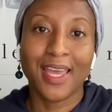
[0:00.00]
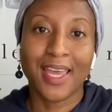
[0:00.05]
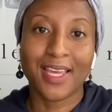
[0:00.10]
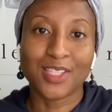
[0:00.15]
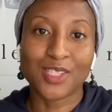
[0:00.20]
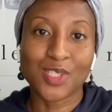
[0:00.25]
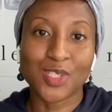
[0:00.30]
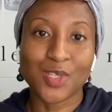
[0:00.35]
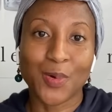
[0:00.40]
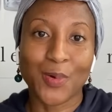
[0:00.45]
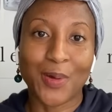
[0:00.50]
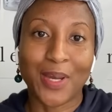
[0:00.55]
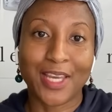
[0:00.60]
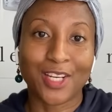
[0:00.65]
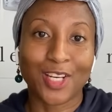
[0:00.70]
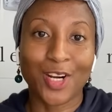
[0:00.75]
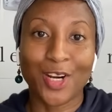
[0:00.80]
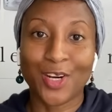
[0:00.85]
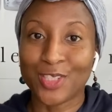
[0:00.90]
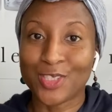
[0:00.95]
And so I
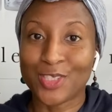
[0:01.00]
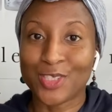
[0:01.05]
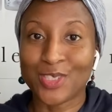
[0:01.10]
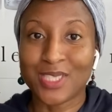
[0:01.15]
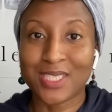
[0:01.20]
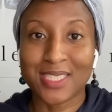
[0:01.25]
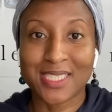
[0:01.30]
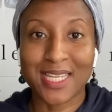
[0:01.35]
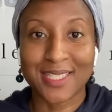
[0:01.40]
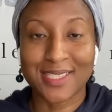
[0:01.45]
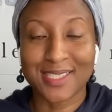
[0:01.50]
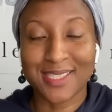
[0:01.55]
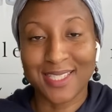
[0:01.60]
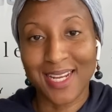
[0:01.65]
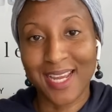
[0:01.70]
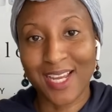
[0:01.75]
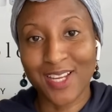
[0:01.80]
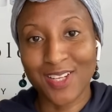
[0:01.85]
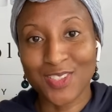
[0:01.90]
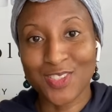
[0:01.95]
encourage you to test
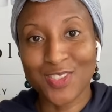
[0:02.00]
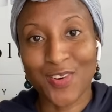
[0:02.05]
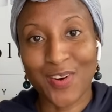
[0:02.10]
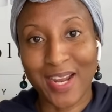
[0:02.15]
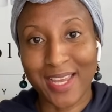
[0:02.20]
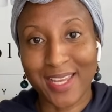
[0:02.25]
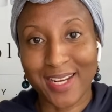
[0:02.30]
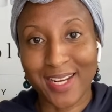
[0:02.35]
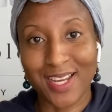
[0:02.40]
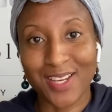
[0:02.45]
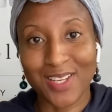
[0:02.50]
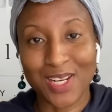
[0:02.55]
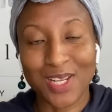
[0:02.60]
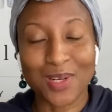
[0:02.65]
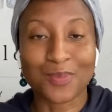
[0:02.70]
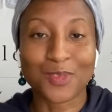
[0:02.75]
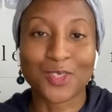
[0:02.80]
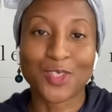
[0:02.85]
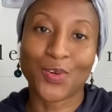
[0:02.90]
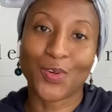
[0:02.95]
it out, try it out,
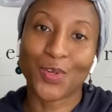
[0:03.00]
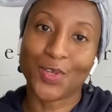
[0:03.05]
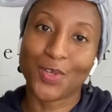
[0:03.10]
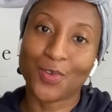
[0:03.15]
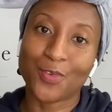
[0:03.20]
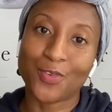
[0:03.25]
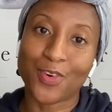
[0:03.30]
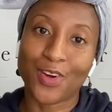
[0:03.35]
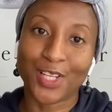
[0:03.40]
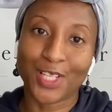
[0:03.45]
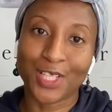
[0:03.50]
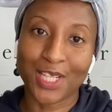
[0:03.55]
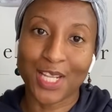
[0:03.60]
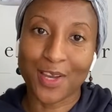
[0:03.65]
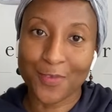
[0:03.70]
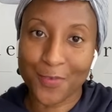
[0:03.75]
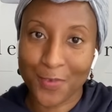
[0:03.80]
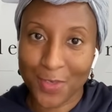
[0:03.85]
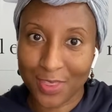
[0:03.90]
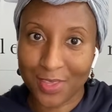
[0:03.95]
and I'm sure you'll fall in
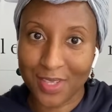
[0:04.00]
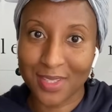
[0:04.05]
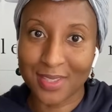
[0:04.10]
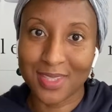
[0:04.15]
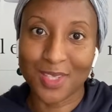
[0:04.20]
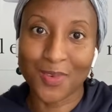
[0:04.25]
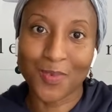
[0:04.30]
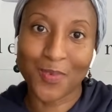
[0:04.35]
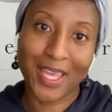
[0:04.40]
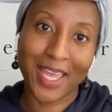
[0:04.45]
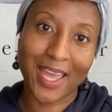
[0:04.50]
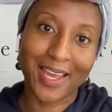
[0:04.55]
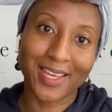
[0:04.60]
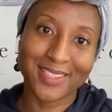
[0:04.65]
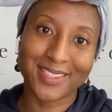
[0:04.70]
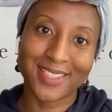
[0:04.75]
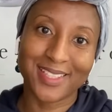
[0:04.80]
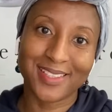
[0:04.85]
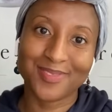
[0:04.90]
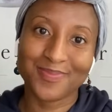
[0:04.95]
love with it the way
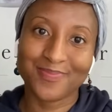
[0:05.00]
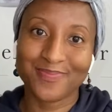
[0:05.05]
I did.